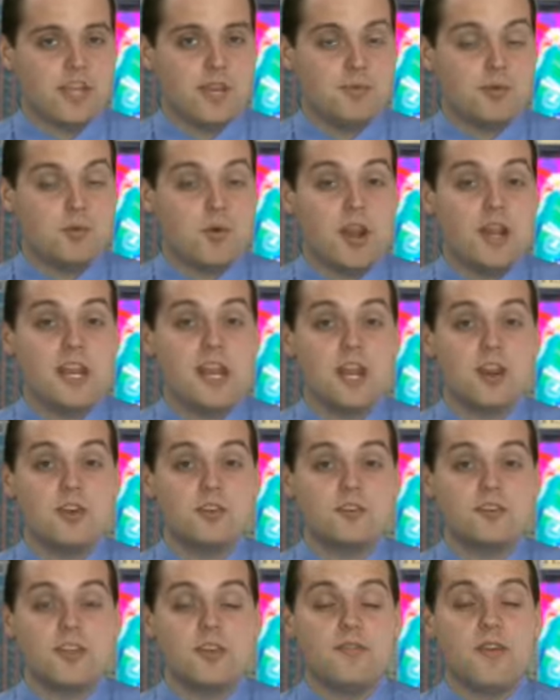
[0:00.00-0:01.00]
Keep it right
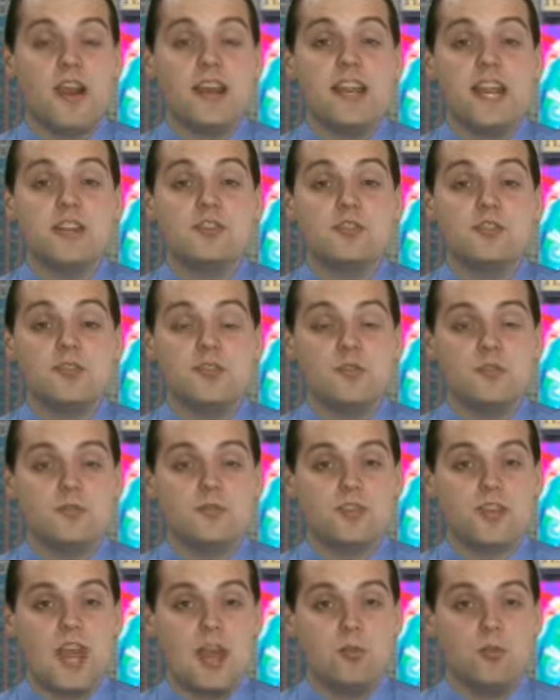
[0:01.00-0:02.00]
here to the Financial
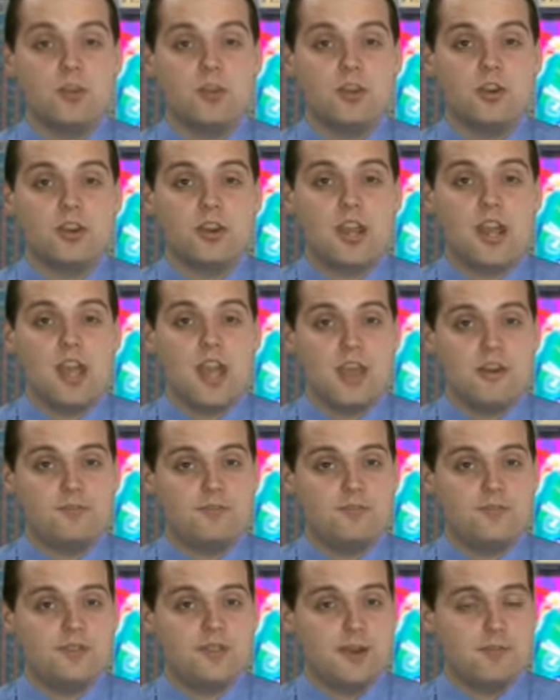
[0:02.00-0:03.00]
News Network,
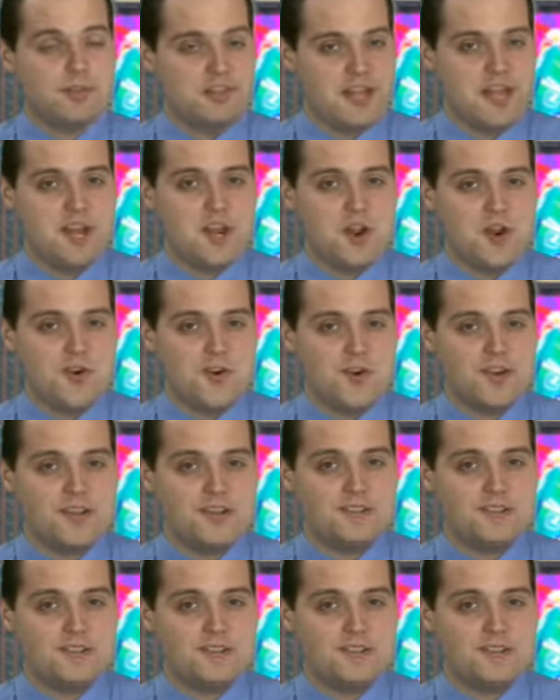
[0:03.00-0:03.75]
FNNO.com.